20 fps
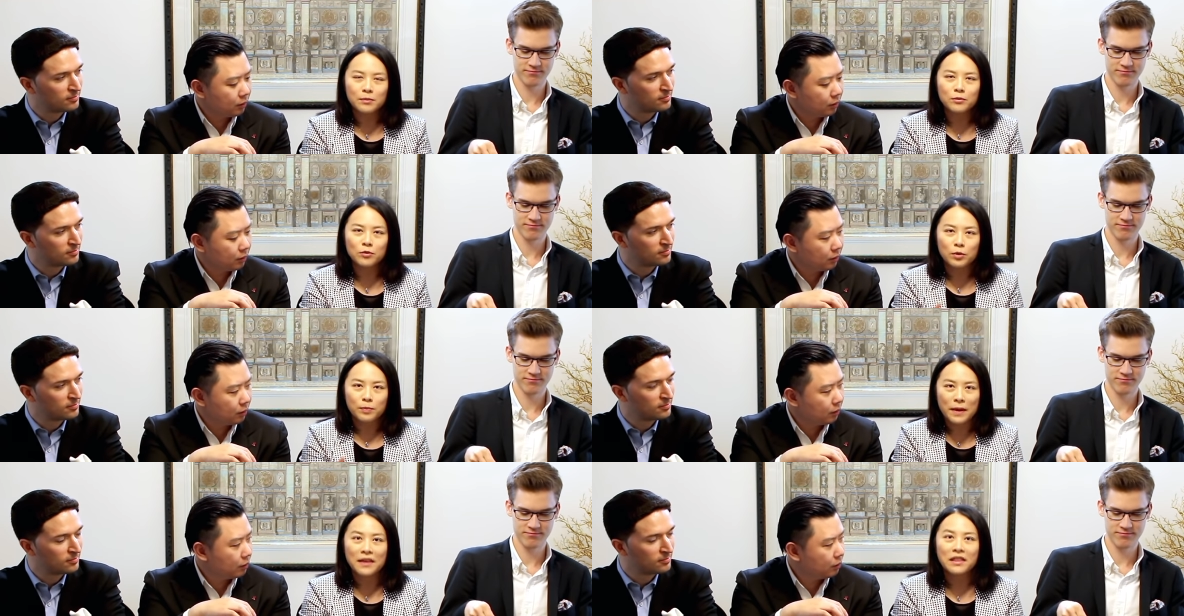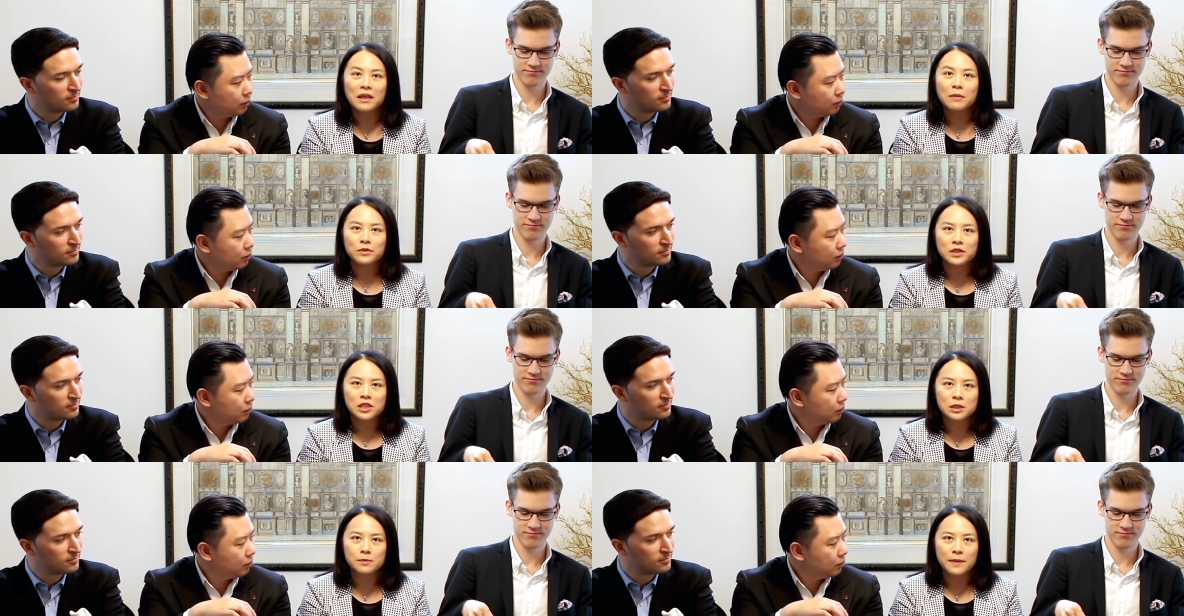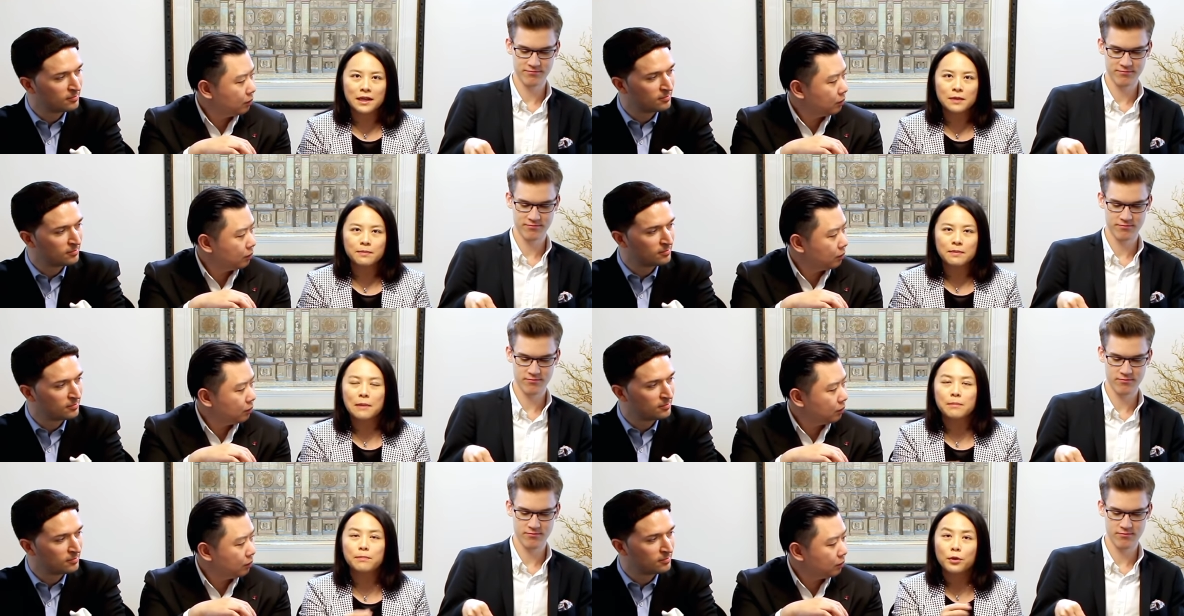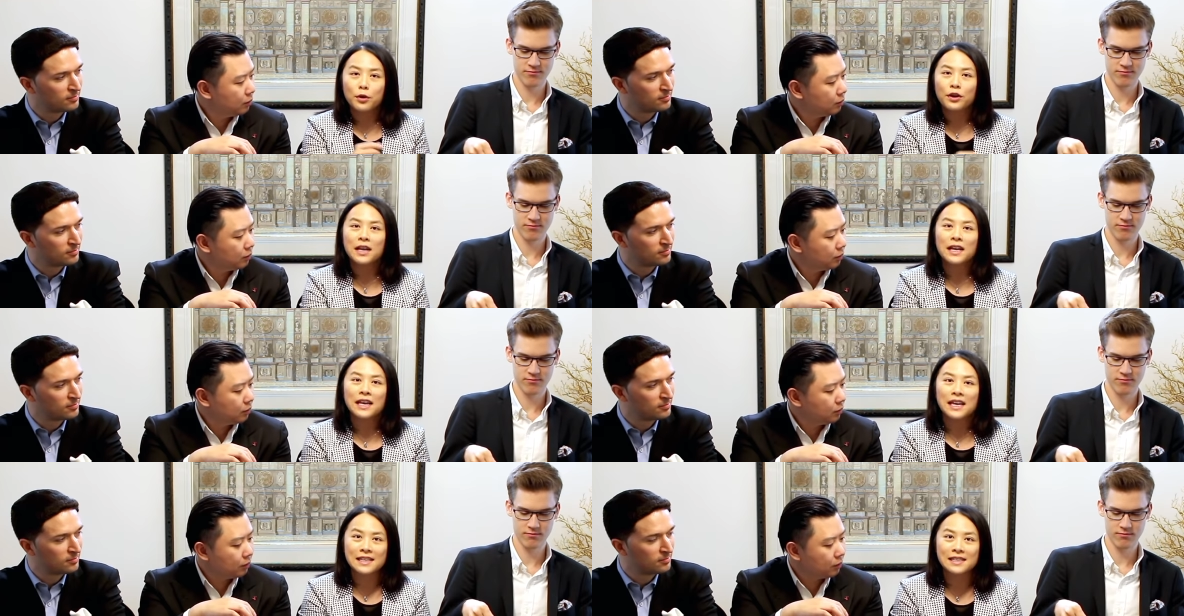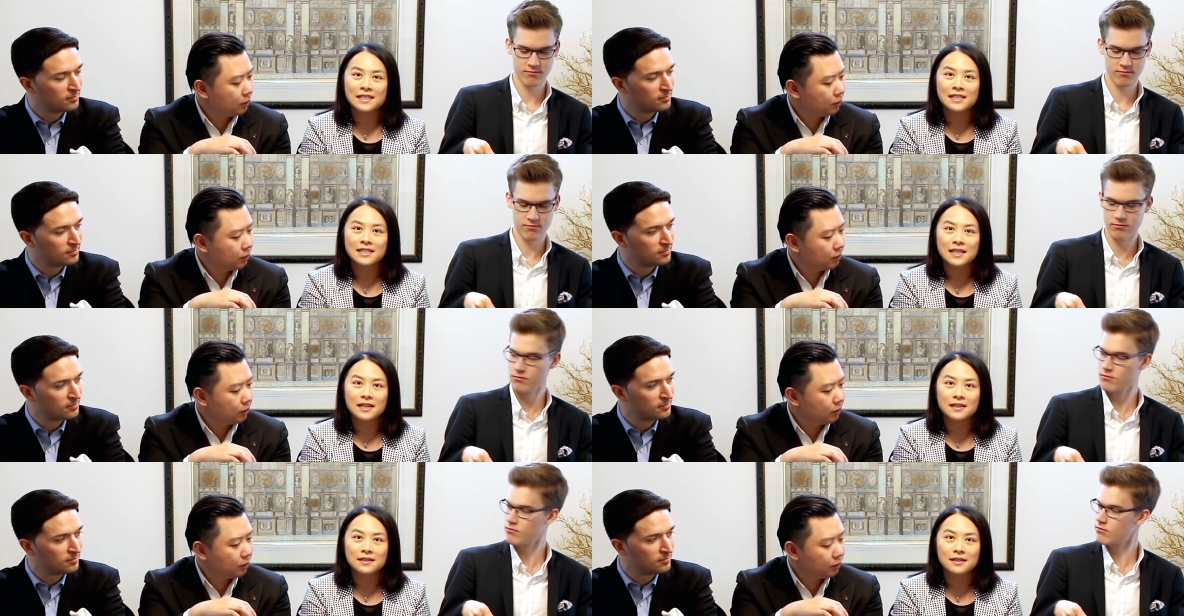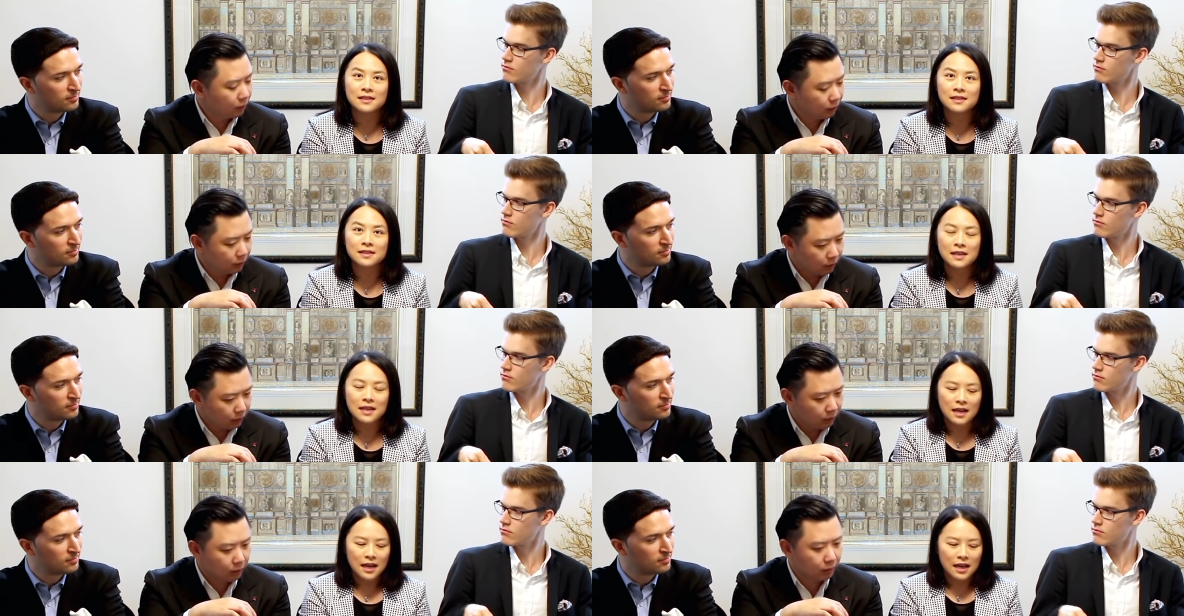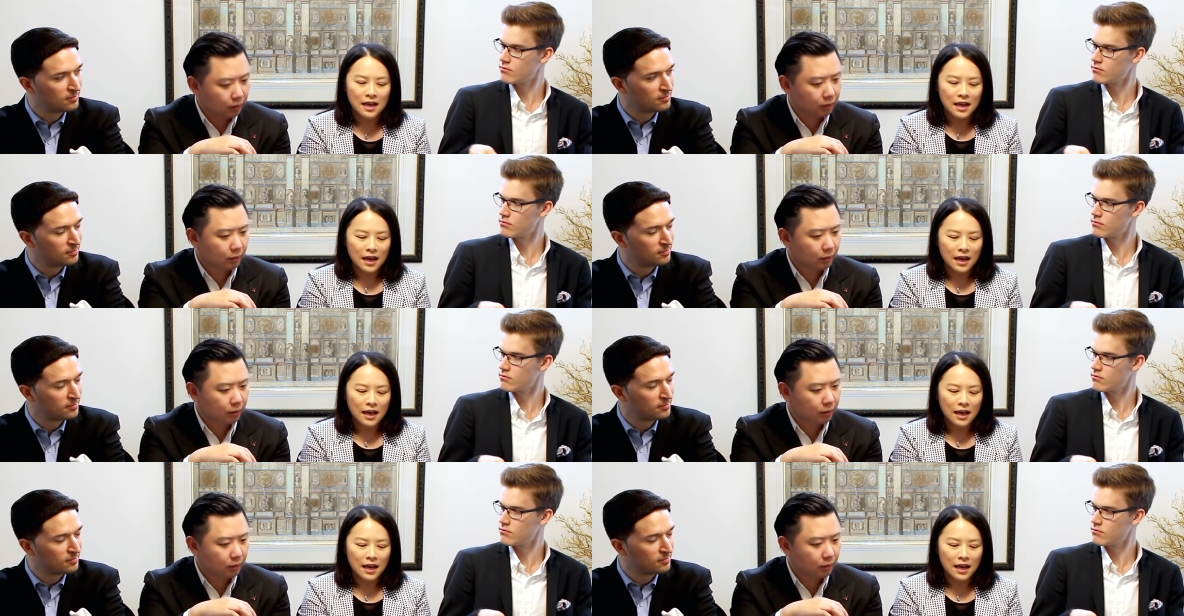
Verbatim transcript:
Speaker 1: we pay them respect by burning incense. Mm.